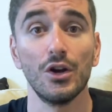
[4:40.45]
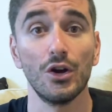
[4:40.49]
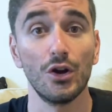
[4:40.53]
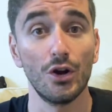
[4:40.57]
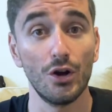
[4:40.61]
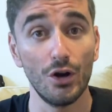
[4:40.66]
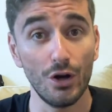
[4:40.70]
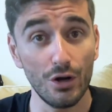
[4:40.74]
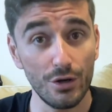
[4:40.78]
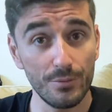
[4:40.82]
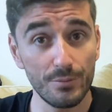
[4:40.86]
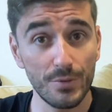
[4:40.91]

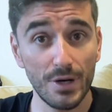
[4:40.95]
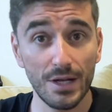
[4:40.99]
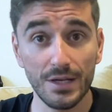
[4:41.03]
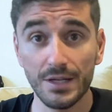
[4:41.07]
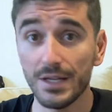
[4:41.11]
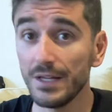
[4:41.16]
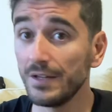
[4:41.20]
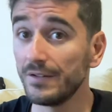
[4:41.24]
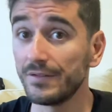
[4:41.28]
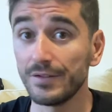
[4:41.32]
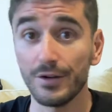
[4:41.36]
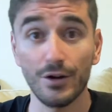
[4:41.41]
Her
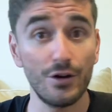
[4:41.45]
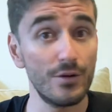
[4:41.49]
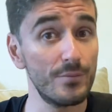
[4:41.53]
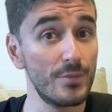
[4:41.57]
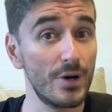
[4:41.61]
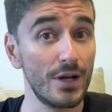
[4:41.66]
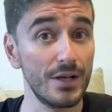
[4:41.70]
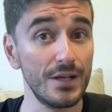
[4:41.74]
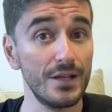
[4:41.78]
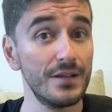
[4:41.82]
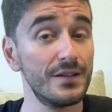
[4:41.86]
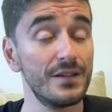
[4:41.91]
money is her
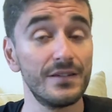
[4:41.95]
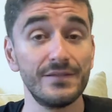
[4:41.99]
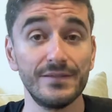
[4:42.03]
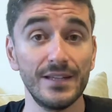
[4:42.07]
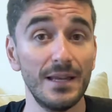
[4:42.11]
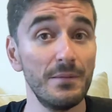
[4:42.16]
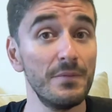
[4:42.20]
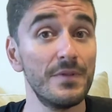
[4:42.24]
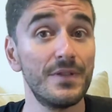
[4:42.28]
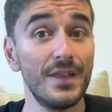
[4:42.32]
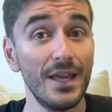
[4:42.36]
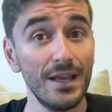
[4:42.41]
money, the
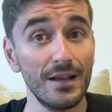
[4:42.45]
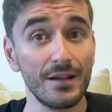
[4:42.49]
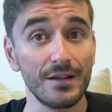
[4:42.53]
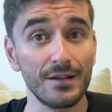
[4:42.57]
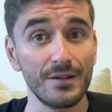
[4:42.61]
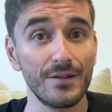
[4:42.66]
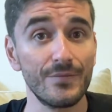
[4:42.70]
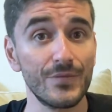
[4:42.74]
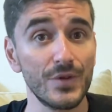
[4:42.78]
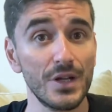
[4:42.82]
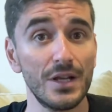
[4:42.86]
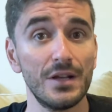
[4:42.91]
same thing.
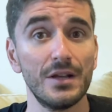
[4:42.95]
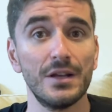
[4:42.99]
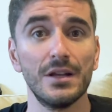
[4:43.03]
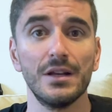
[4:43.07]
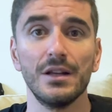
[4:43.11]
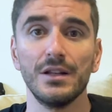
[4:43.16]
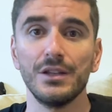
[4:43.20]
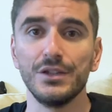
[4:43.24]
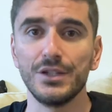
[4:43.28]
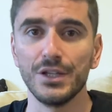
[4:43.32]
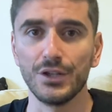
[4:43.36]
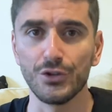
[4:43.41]

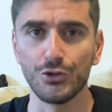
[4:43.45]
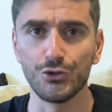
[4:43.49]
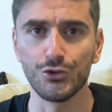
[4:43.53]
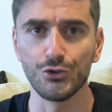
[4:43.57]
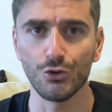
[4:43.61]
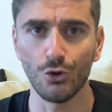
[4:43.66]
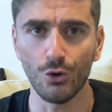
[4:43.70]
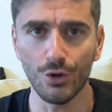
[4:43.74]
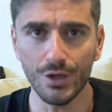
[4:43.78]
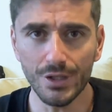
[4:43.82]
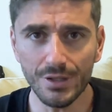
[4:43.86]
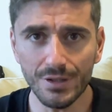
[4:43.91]
The
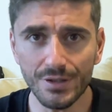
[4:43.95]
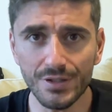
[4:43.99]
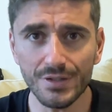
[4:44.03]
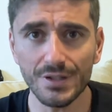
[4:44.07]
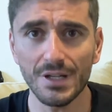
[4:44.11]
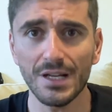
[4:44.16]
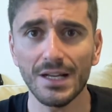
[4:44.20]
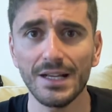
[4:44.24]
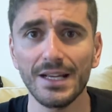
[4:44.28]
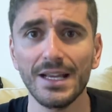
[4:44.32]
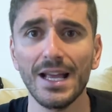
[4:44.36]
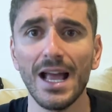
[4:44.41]
joint
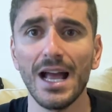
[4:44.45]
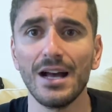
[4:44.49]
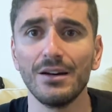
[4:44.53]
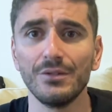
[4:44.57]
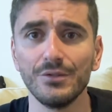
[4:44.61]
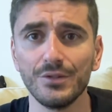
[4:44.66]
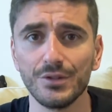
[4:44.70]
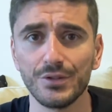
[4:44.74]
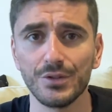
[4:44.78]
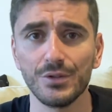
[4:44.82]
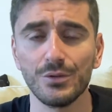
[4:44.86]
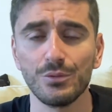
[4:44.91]

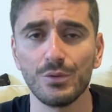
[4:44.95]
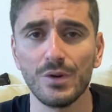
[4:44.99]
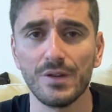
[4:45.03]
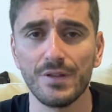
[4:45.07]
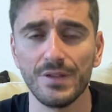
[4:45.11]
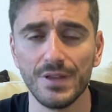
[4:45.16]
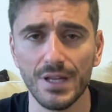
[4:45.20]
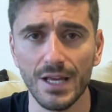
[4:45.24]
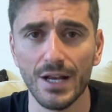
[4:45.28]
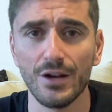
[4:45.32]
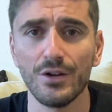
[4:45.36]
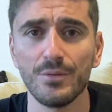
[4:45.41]
account
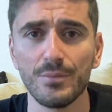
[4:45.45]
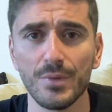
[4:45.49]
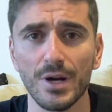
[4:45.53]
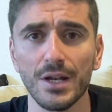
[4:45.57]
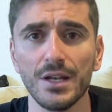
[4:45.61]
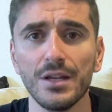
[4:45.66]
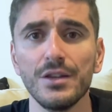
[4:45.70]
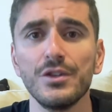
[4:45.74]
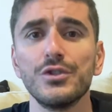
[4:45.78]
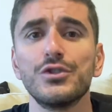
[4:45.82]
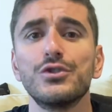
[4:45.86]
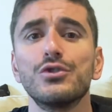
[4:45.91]
with their
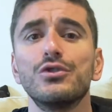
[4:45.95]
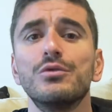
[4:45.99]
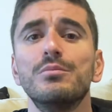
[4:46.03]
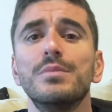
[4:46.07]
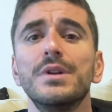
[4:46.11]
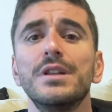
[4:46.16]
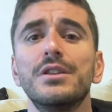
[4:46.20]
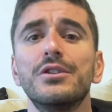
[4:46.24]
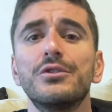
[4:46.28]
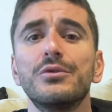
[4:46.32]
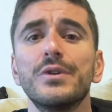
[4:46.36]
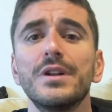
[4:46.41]
money should
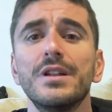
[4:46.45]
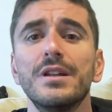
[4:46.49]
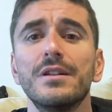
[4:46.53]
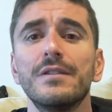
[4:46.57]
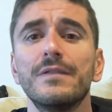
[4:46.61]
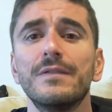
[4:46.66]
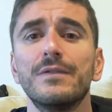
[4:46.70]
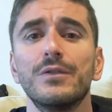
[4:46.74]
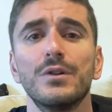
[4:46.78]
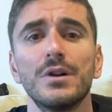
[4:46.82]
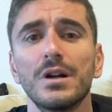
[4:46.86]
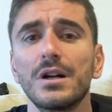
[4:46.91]
be treated
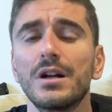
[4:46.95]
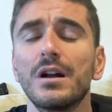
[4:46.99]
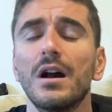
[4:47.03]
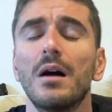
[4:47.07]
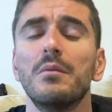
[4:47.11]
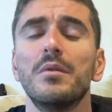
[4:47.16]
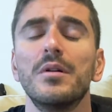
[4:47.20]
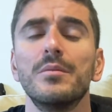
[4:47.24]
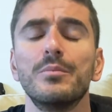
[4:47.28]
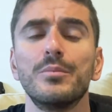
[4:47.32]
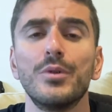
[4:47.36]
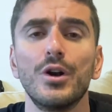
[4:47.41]
for a
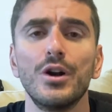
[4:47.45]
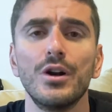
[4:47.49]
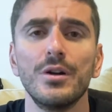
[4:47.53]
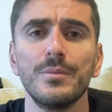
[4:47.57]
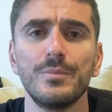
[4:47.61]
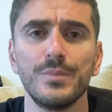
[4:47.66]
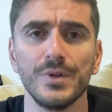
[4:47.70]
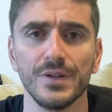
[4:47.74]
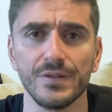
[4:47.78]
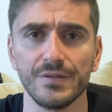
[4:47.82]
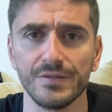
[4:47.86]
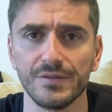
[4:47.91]
common
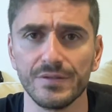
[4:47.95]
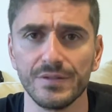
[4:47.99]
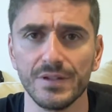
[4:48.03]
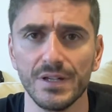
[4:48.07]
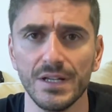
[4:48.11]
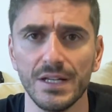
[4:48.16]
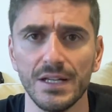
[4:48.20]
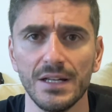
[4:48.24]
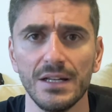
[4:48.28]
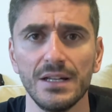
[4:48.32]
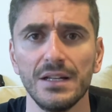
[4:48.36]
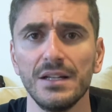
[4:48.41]
purpose.
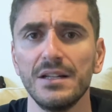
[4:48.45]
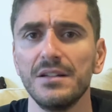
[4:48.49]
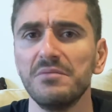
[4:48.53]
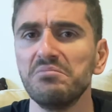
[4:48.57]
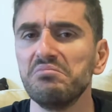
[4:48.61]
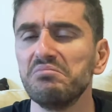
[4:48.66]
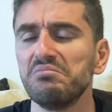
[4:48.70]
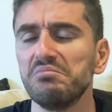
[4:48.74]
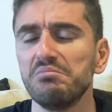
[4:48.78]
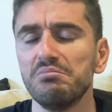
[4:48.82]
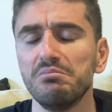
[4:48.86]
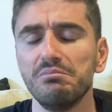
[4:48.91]

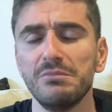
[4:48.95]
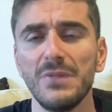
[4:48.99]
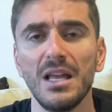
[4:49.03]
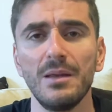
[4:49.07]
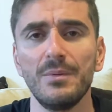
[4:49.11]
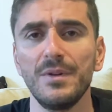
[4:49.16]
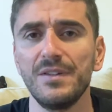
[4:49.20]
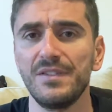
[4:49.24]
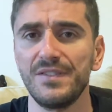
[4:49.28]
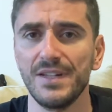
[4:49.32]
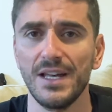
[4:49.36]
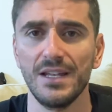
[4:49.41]

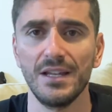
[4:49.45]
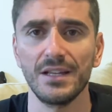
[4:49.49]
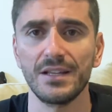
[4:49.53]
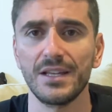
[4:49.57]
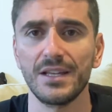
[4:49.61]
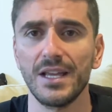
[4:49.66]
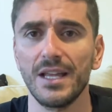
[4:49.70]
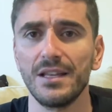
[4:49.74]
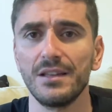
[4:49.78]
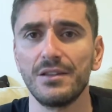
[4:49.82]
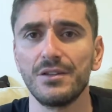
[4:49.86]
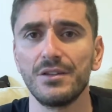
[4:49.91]
Maybe send a
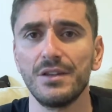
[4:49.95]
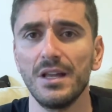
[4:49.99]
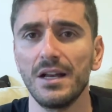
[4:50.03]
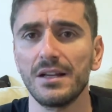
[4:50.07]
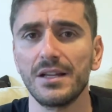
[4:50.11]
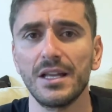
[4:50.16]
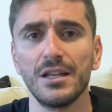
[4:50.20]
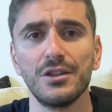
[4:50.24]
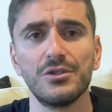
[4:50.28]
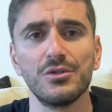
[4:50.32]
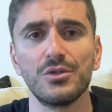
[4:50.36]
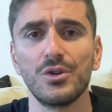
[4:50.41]
kid
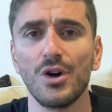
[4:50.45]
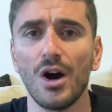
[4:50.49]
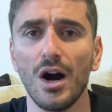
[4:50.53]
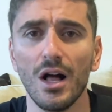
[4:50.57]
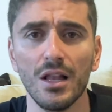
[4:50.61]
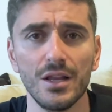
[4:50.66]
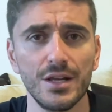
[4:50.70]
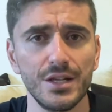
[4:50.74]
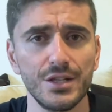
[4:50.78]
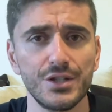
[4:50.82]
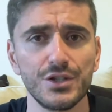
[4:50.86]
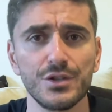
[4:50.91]
to
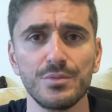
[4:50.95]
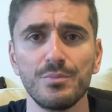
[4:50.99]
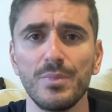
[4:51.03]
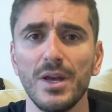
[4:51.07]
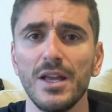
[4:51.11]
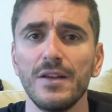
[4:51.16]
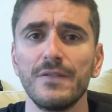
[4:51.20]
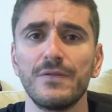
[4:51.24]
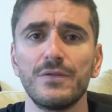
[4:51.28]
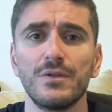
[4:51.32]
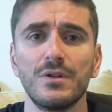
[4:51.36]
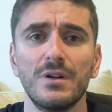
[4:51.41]
college,
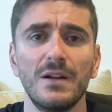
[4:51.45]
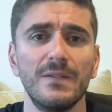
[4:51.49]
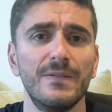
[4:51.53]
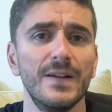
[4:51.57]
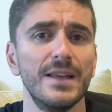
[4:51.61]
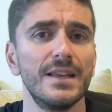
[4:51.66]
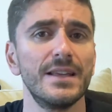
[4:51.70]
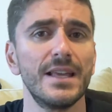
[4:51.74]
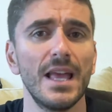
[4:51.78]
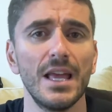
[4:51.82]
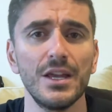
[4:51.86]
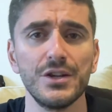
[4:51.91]
pay for a
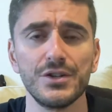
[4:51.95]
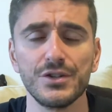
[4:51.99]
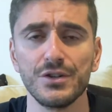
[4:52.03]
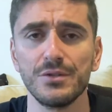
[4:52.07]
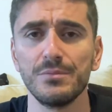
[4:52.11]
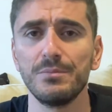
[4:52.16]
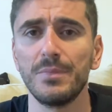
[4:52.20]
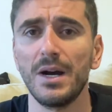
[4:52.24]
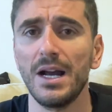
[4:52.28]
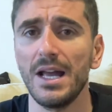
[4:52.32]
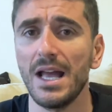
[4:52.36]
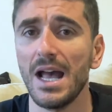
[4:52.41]
vacation,
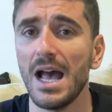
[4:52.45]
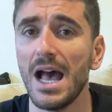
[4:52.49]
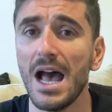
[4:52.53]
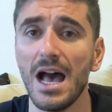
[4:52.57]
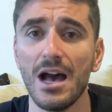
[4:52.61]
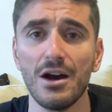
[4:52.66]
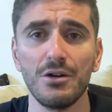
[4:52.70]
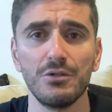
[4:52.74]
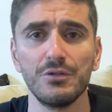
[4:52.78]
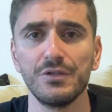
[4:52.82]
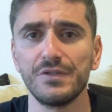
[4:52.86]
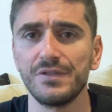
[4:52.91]
buy a
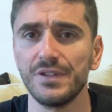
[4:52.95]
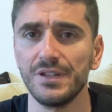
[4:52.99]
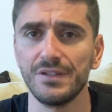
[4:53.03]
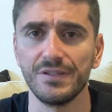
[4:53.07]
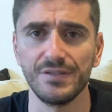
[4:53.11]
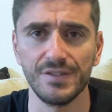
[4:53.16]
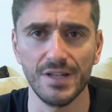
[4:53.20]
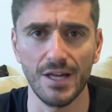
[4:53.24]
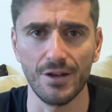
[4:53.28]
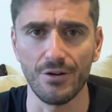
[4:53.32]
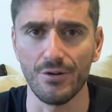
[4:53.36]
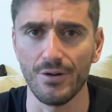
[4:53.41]
house,
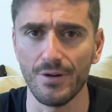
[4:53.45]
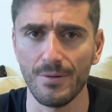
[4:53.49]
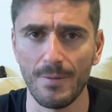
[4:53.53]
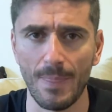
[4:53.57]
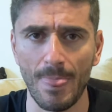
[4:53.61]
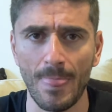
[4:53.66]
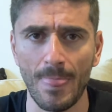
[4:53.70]
etc.